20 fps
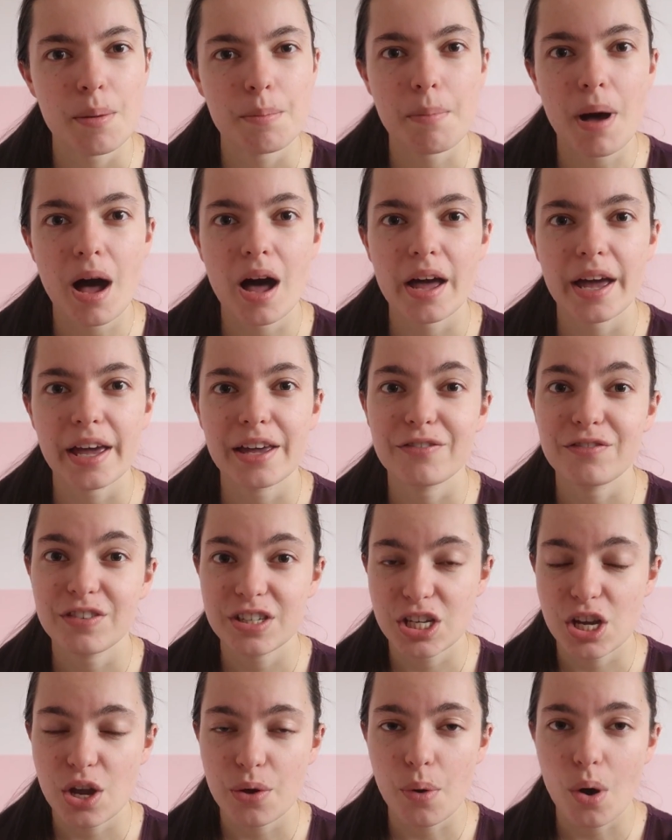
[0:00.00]
my
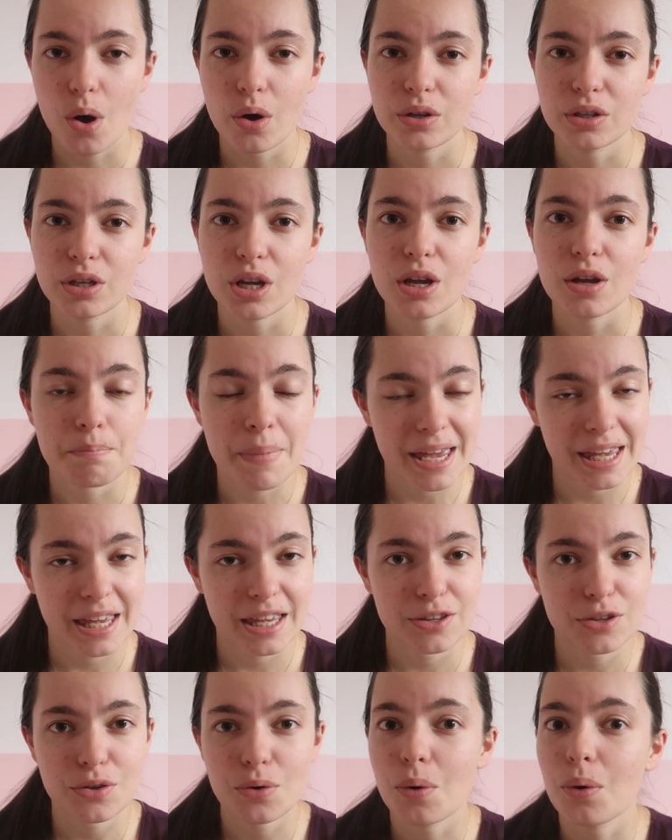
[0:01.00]
video on
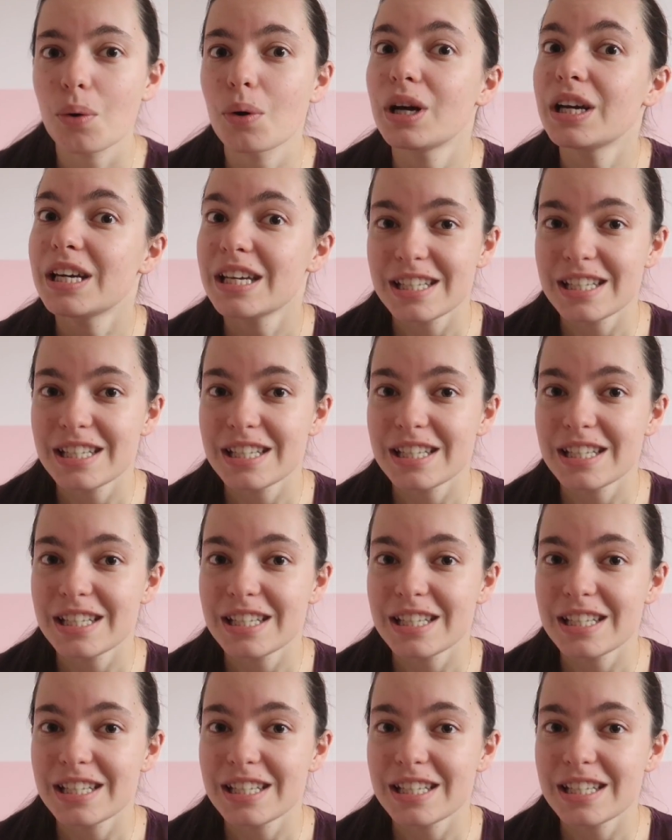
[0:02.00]
making your